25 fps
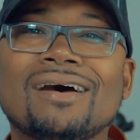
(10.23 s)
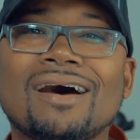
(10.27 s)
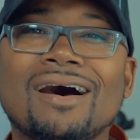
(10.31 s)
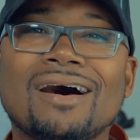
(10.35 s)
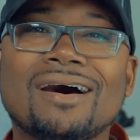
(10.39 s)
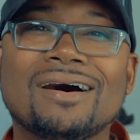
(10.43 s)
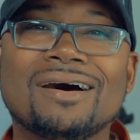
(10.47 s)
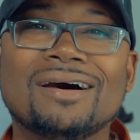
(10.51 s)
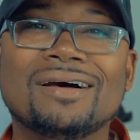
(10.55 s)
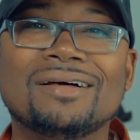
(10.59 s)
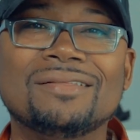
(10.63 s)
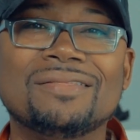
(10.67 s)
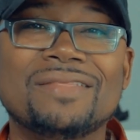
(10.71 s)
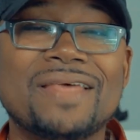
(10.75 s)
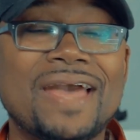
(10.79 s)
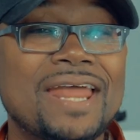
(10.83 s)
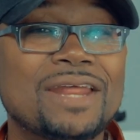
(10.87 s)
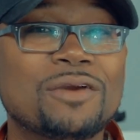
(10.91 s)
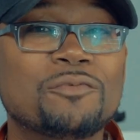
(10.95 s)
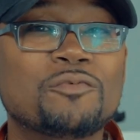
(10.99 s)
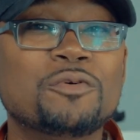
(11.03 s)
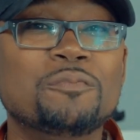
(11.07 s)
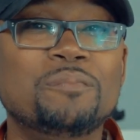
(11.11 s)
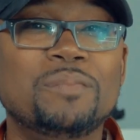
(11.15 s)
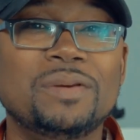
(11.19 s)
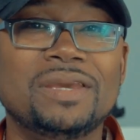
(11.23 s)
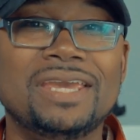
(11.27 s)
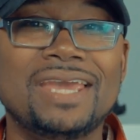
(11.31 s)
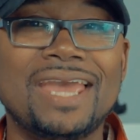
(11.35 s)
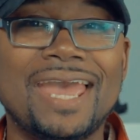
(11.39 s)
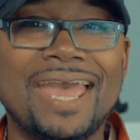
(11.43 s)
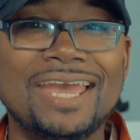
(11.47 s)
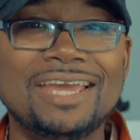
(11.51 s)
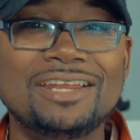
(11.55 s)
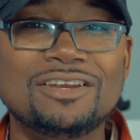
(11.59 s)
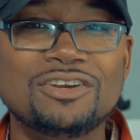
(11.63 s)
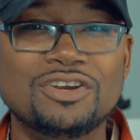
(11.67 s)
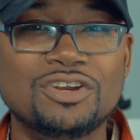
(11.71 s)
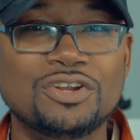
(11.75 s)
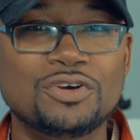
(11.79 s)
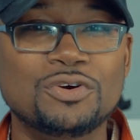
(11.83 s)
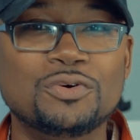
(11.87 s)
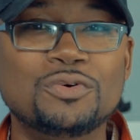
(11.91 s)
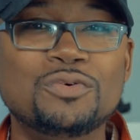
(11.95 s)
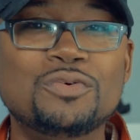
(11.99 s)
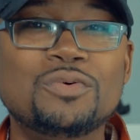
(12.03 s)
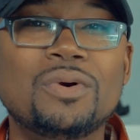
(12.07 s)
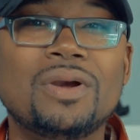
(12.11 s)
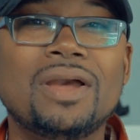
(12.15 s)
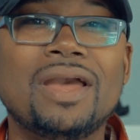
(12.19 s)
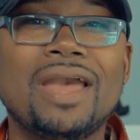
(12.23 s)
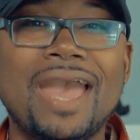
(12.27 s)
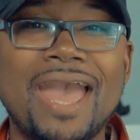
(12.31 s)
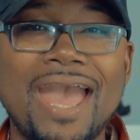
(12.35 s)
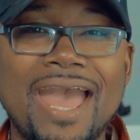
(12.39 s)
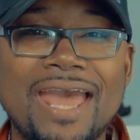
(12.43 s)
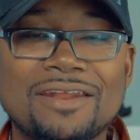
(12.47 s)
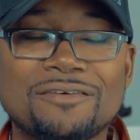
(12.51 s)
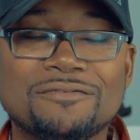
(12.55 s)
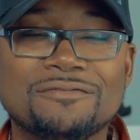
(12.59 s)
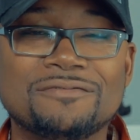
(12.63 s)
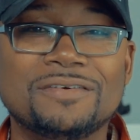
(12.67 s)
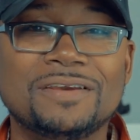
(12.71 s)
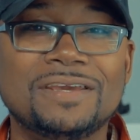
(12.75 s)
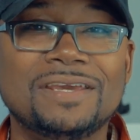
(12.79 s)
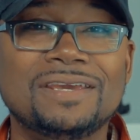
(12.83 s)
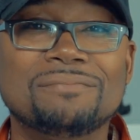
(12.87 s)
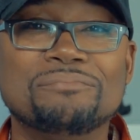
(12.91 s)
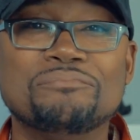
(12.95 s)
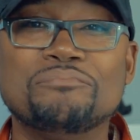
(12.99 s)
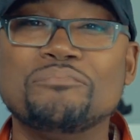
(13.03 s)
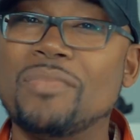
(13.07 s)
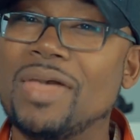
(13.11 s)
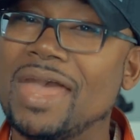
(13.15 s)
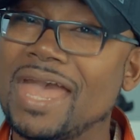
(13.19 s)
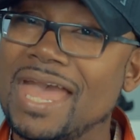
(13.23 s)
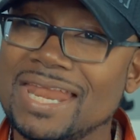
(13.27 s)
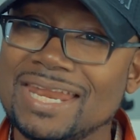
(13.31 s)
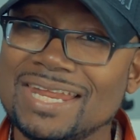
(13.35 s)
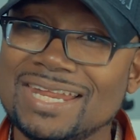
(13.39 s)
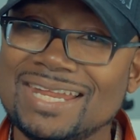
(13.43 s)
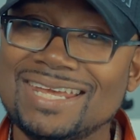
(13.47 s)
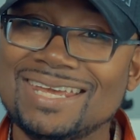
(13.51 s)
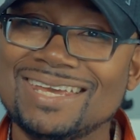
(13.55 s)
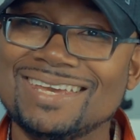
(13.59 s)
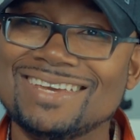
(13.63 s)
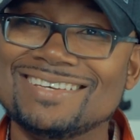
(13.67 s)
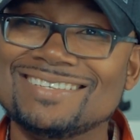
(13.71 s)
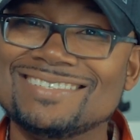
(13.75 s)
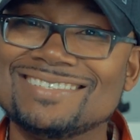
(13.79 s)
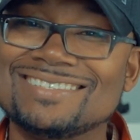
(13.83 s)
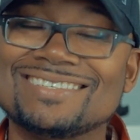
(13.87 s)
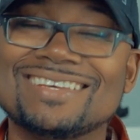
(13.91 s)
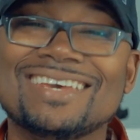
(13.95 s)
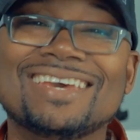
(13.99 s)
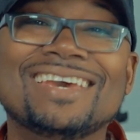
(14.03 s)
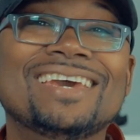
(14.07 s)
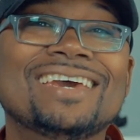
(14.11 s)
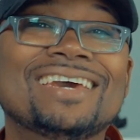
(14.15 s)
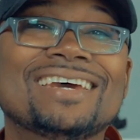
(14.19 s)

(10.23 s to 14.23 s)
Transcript: that it would be a new Anafi. And it is.